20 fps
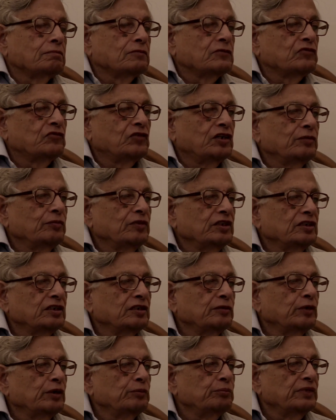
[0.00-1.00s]
One must
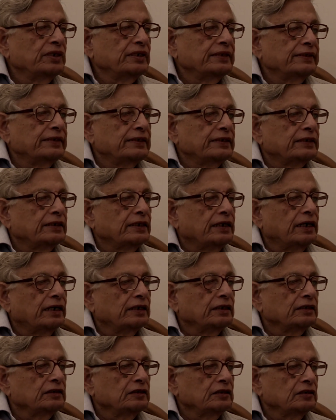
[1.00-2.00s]
remember that
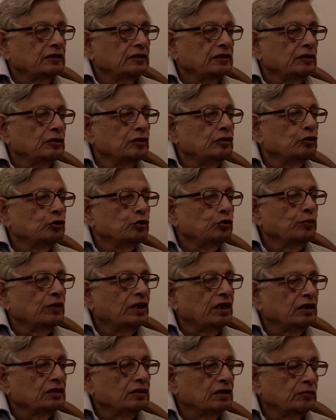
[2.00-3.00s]
RSS and Hindu
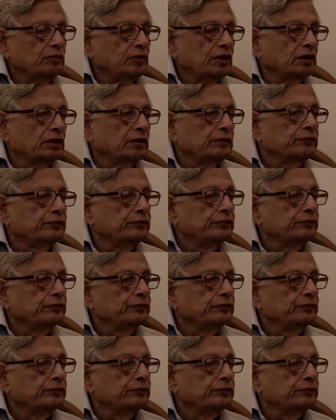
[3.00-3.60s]
Mahasabha,